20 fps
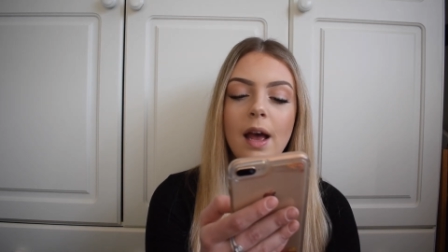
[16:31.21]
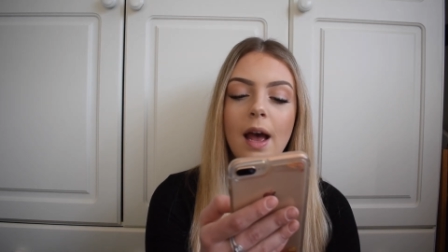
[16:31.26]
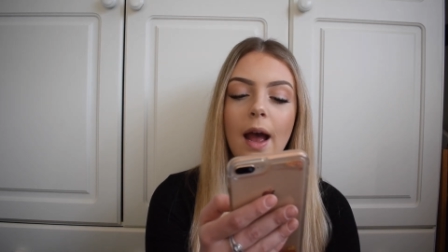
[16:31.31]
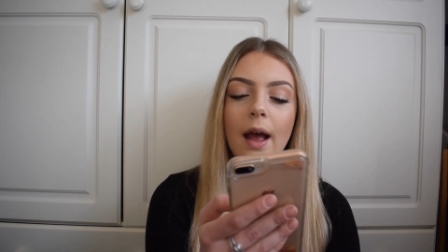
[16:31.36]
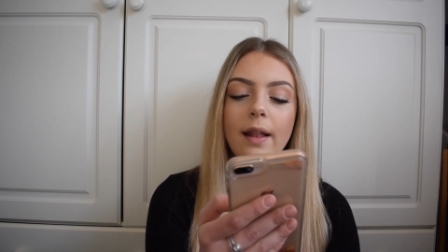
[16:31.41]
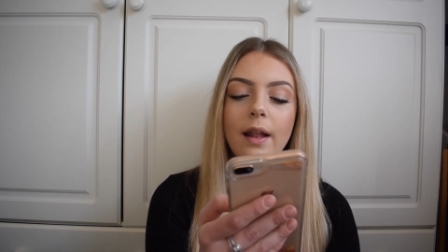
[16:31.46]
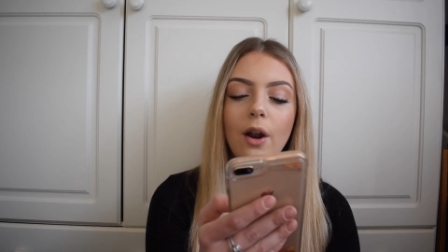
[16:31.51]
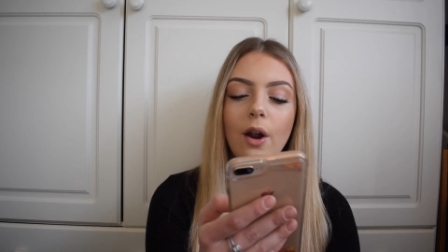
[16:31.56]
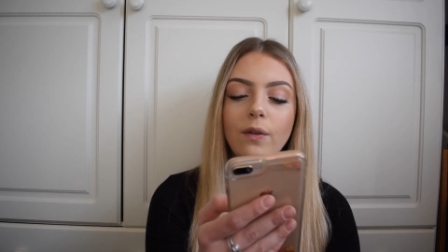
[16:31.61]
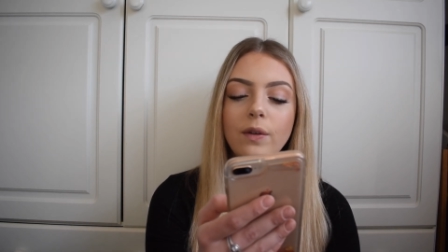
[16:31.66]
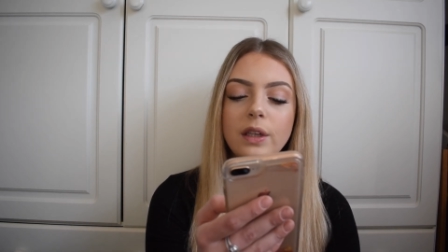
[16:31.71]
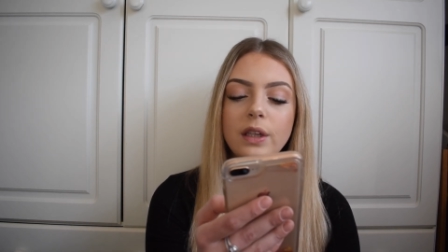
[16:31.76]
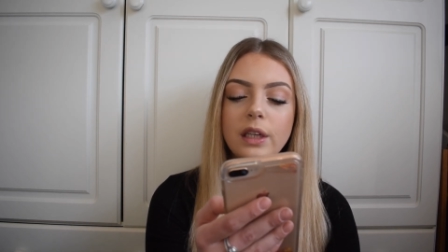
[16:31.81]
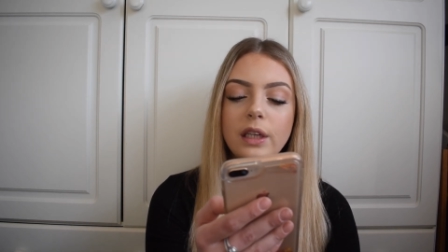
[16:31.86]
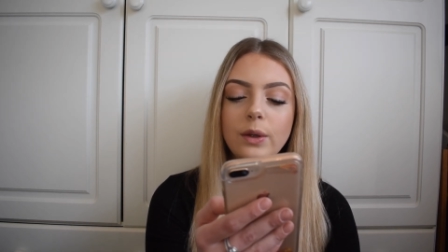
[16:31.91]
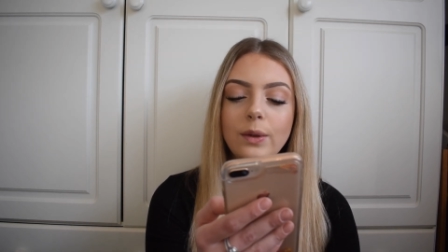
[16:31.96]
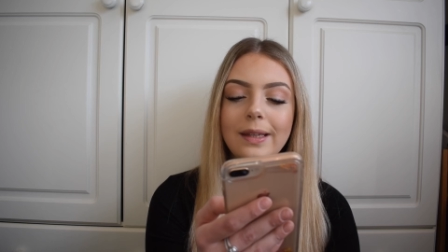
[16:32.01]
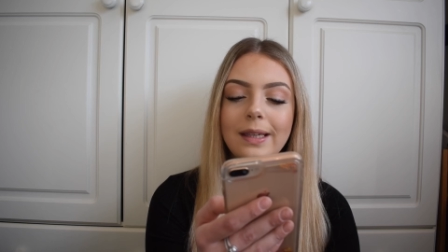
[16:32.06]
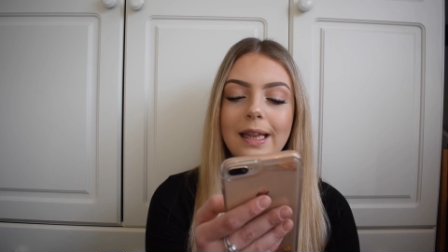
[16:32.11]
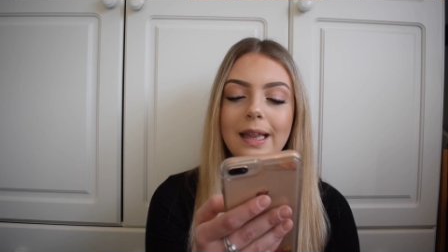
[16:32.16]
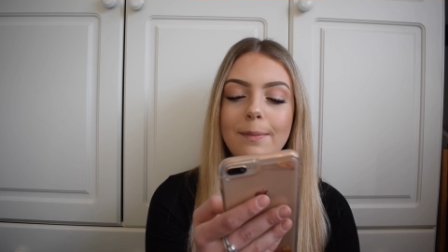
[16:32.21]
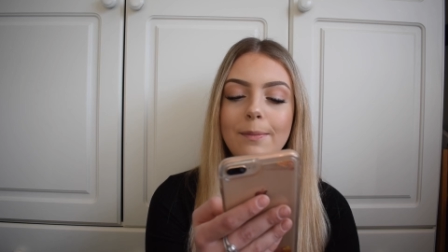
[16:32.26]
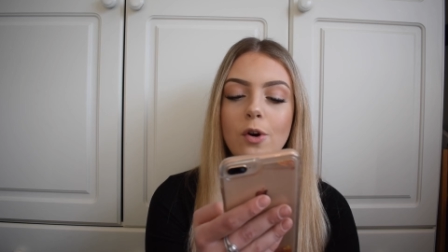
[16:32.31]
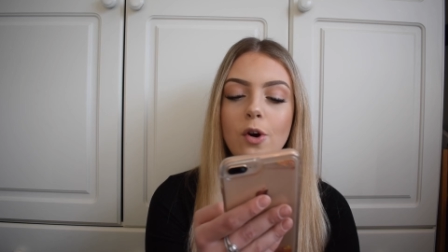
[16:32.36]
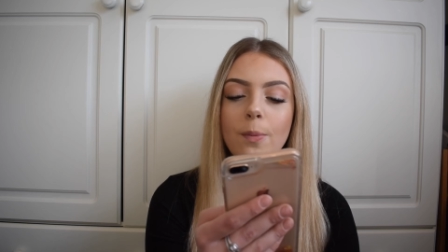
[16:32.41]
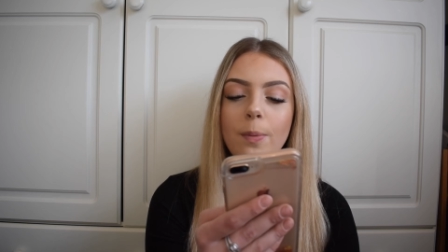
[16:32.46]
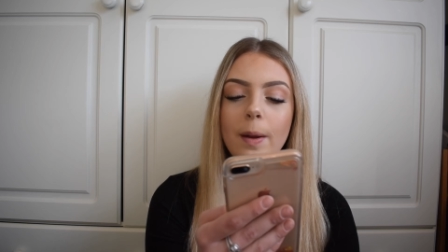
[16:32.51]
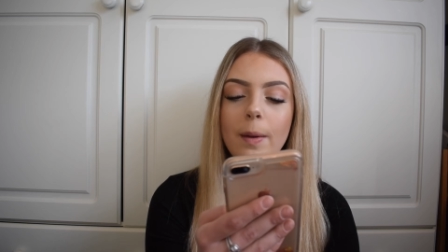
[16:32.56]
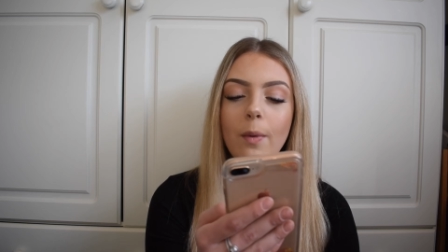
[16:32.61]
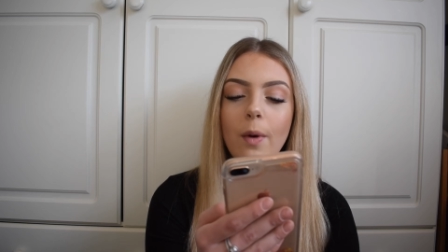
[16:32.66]
And then obviously you'll see the
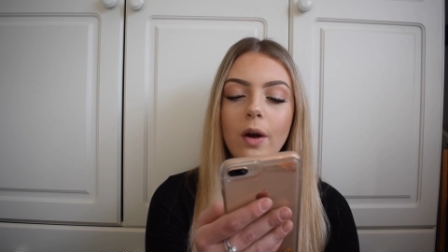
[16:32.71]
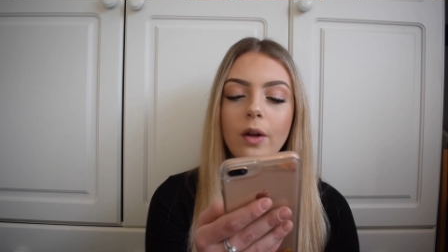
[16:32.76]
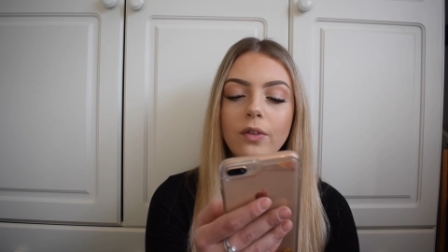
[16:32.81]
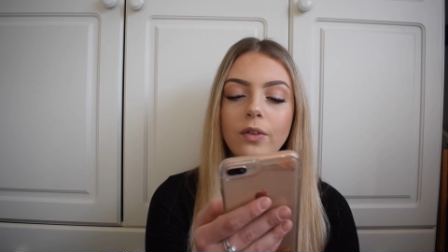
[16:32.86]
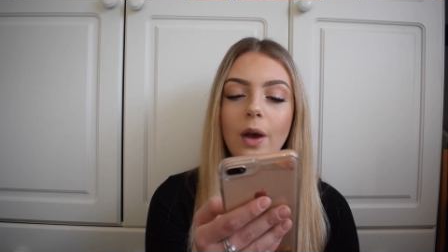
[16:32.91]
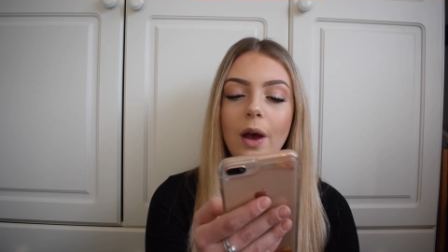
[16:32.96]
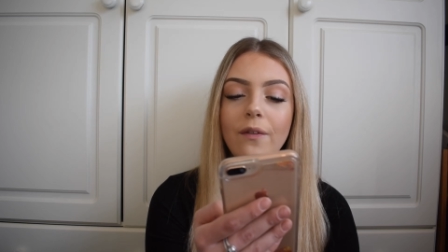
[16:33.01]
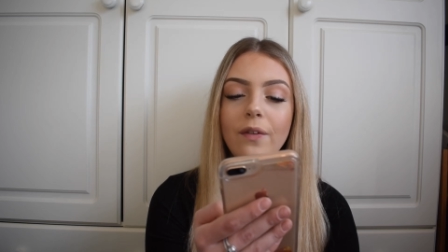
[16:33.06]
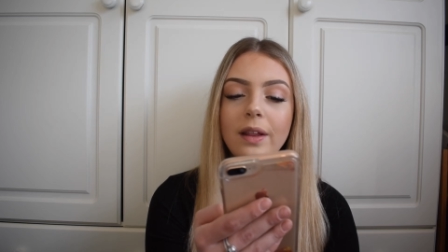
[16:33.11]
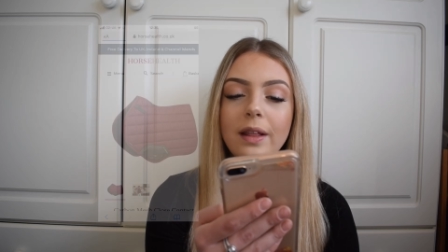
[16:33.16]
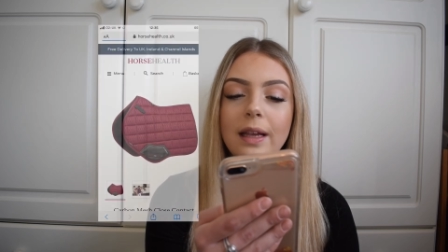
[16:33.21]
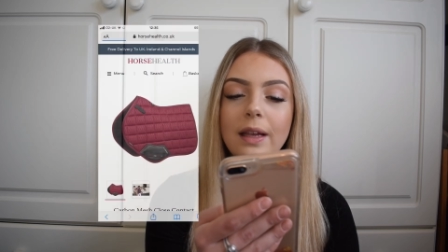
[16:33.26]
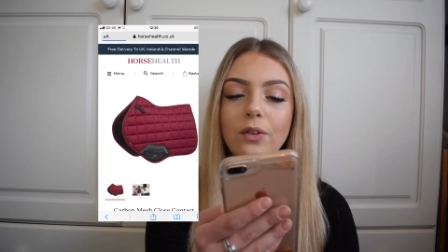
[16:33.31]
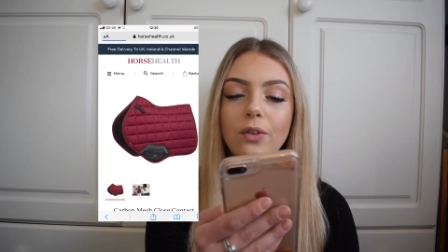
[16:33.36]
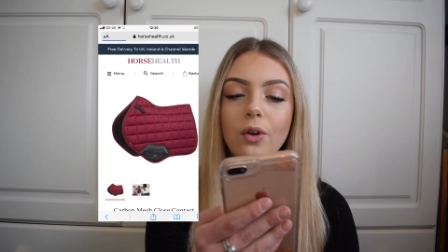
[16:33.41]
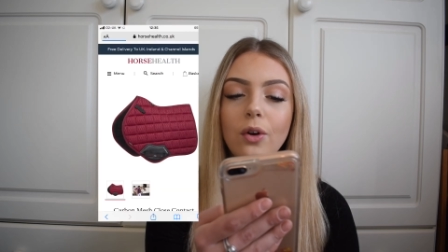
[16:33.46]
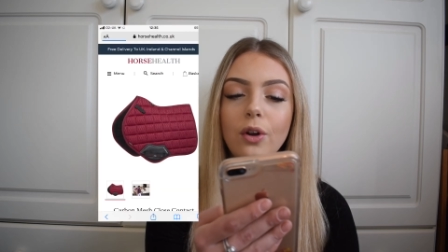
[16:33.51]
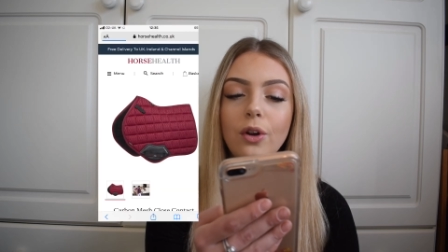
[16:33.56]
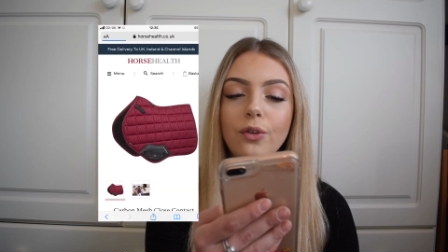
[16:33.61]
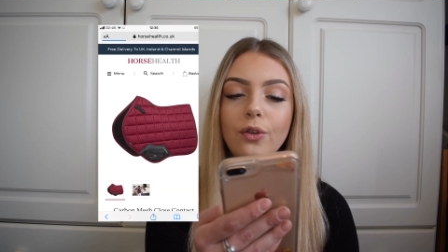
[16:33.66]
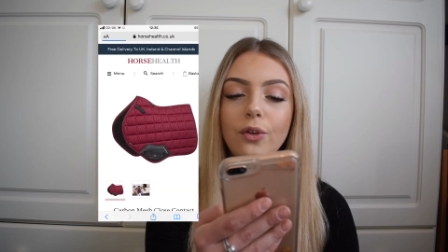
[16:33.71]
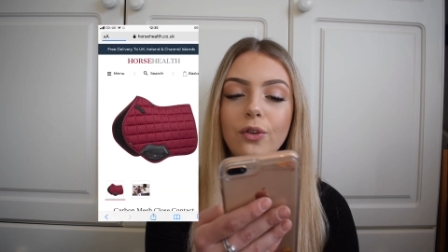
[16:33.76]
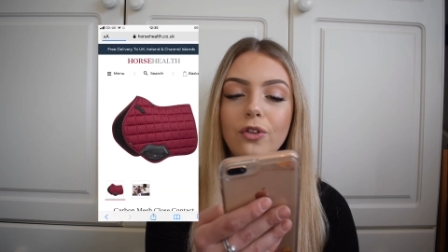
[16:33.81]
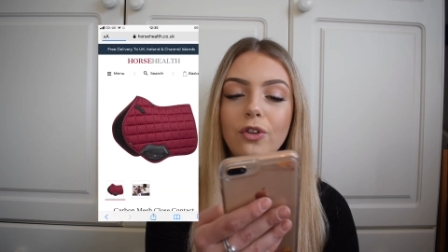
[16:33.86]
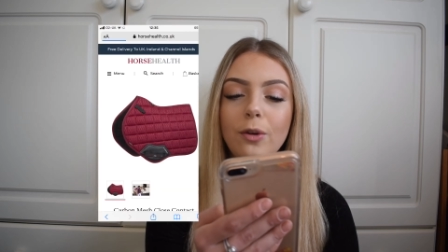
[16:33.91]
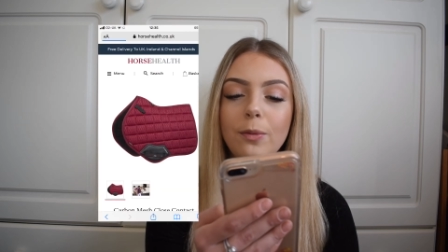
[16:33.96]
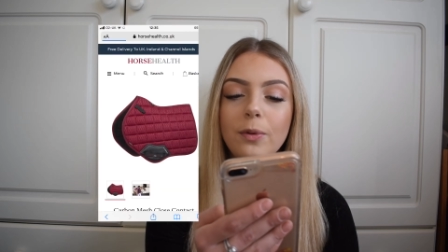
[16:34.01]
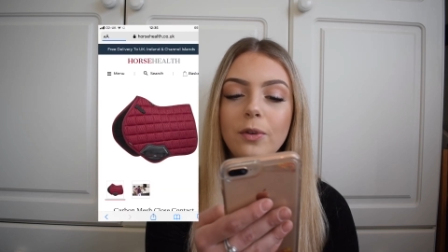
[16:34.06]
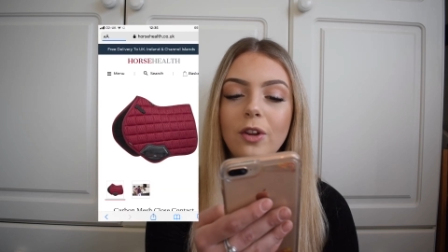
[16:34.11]
mulberry ones. I think these colours are super,